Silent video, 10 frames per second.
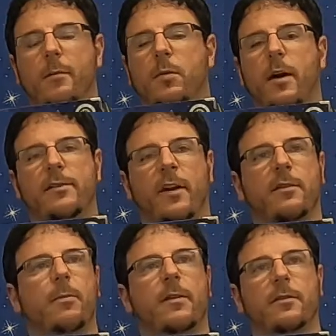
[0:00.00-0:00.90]

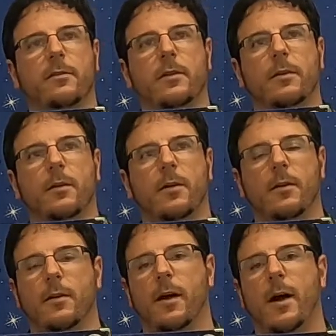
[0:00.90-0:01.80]
projects, basically,
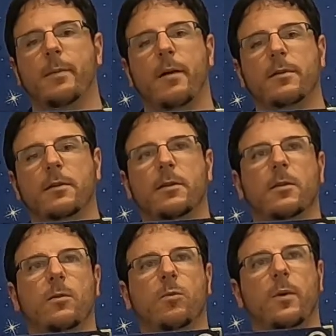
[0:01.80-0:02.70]
having to
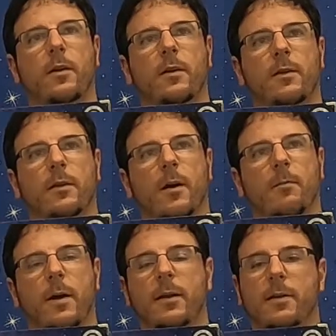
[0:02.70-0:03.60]
do with
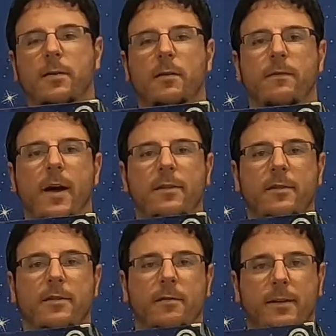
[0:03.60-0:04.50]
many different
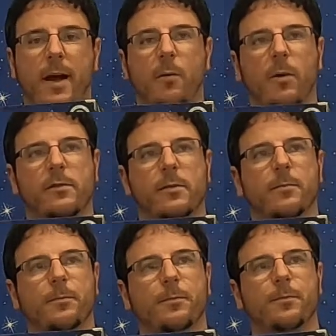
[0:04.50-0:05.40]
facets of skywatching.
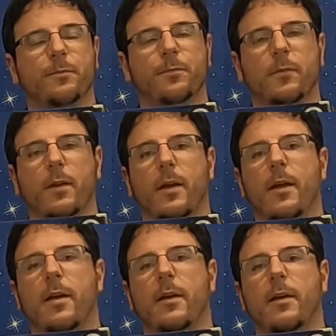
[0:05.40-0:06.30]

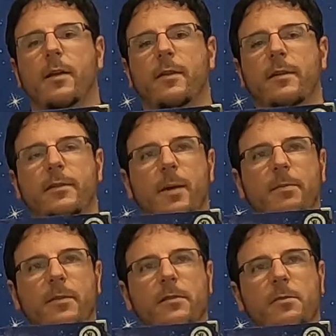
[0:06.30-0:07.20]
These
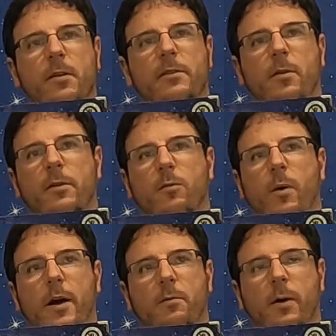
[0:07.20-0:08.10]
tips and tricks are as
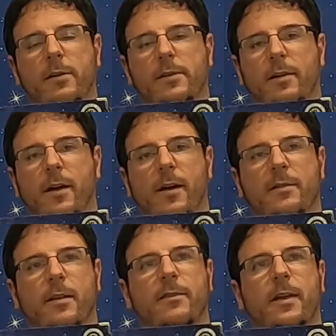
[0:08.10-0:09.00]
wide-ranging
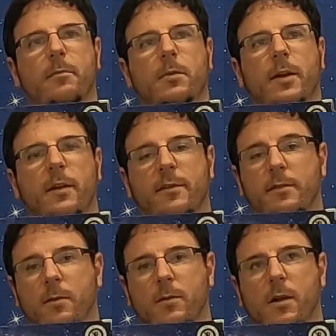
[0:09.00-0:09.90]
as assembling a
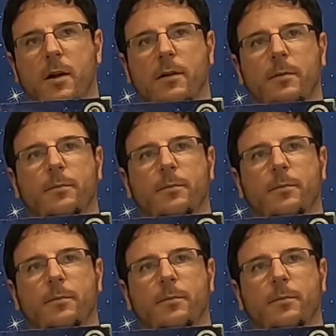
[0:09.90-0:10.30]
star clock,